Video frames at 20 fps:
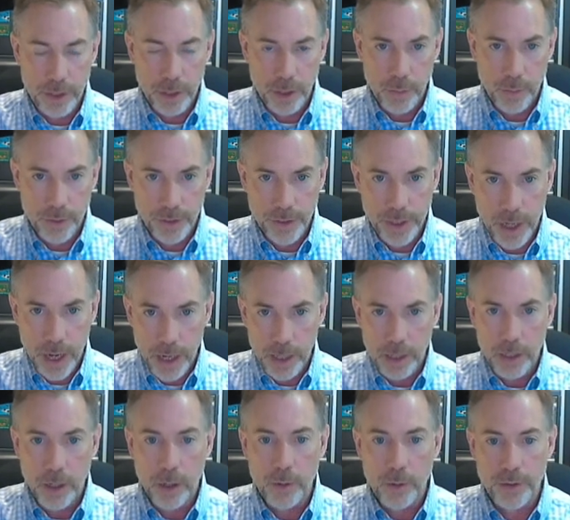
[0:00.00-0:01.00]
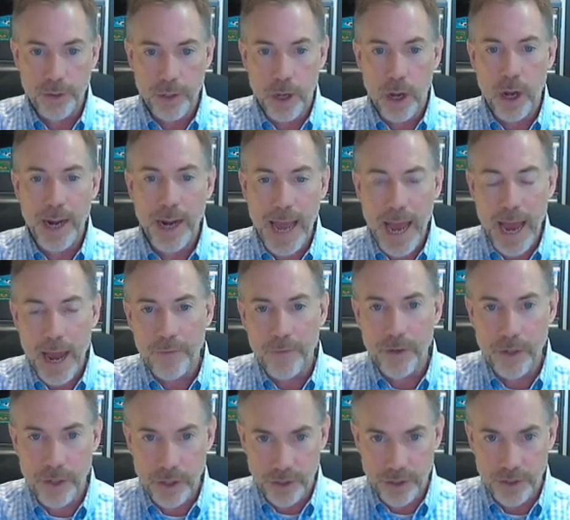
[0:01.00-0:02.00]
here was diagnosed on
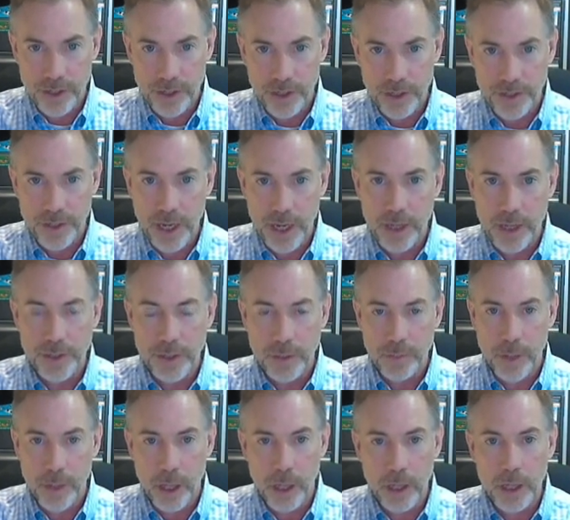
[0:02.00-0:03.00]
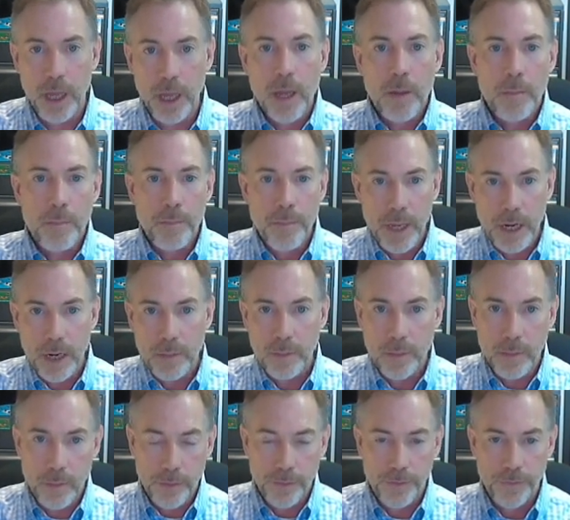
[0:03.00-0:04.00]
average at 6 days in milk,
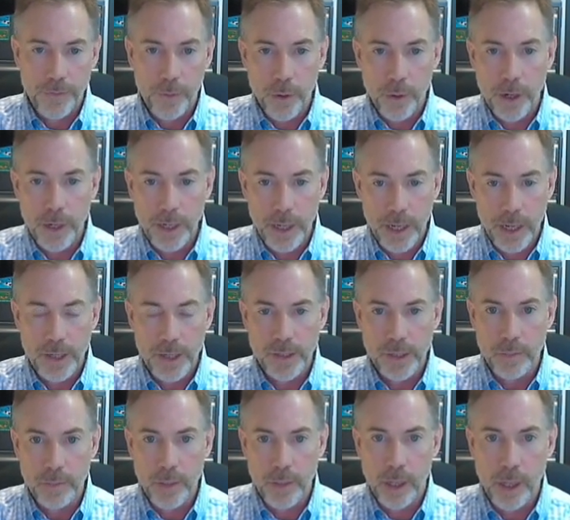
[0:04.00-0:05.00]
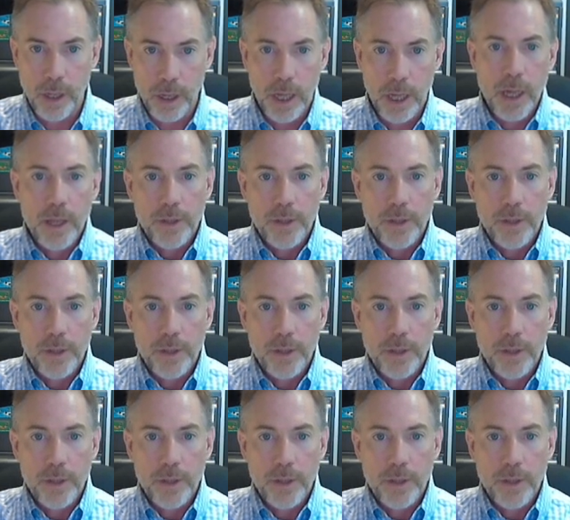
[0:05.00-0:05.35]
minimum of 4 days in milk.